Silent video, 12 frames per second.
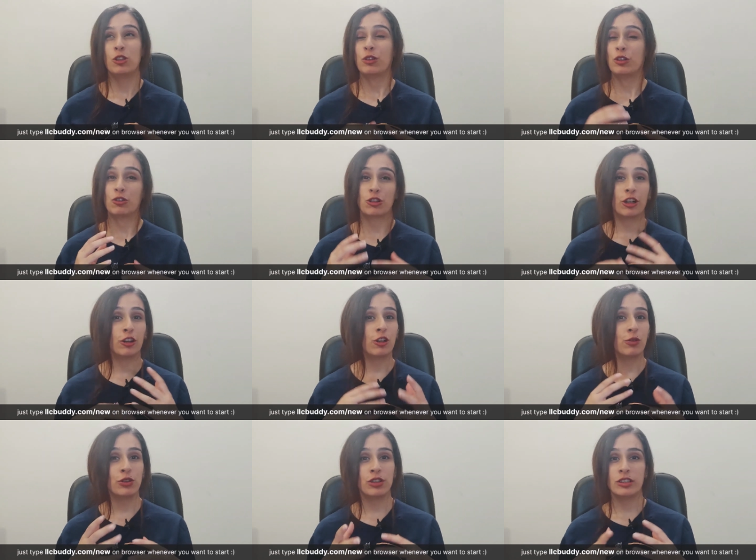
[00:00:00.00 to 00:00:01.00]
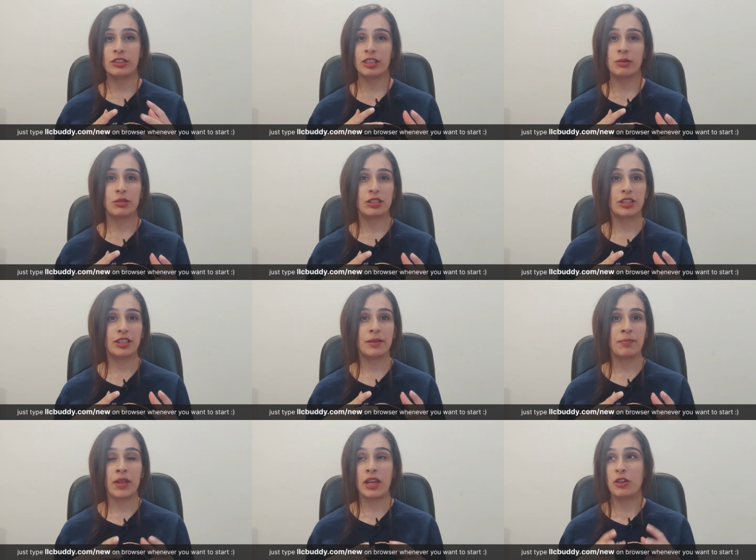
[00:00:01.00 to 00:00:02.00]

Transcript: When you're starting off your LLC in Michigan,